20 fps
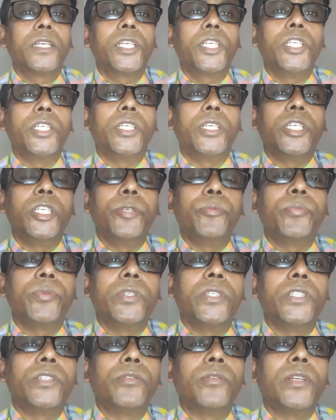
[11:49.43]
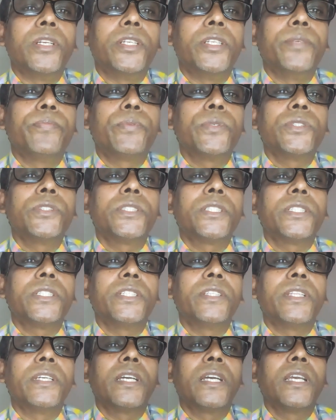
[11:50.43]
If it will deposit it
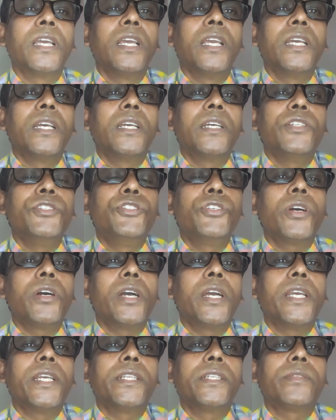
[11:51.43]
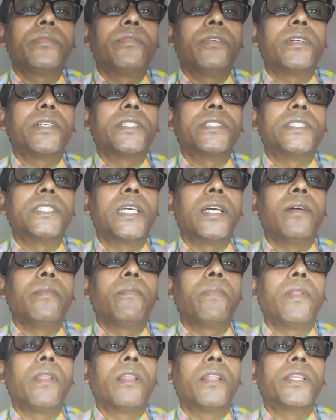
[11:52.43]
in the joint, for
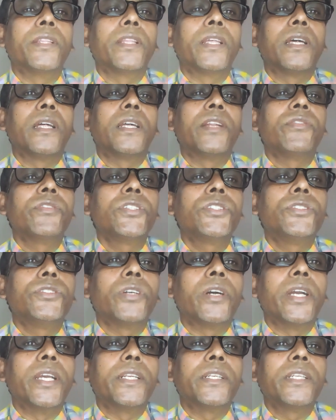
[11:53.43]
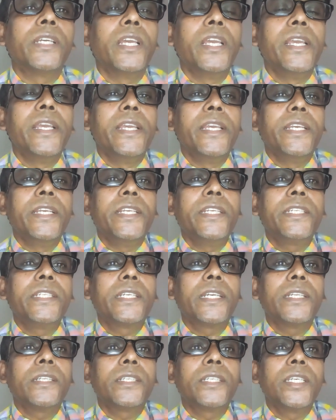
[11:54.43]
example in the wrist joint, it
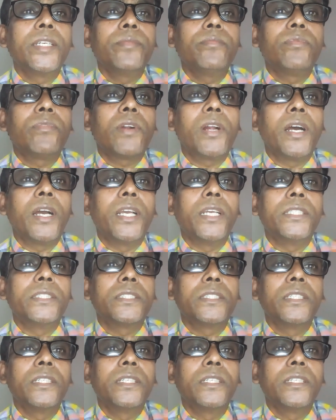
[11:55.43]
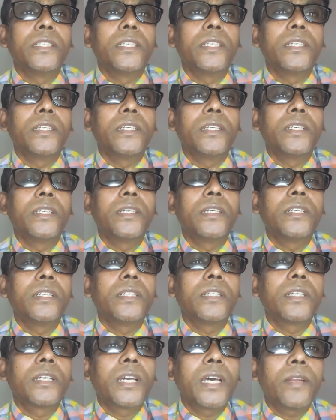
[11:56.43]
can give rise
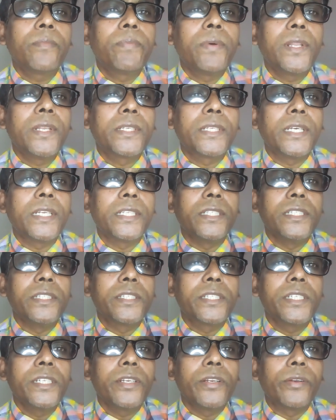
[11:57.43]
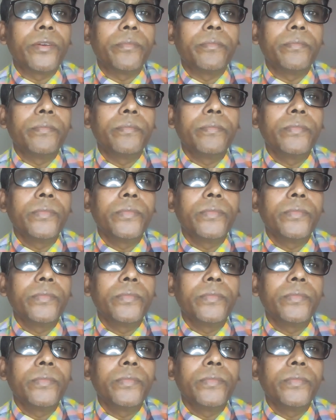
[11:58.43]
carpal tunnel syndrome.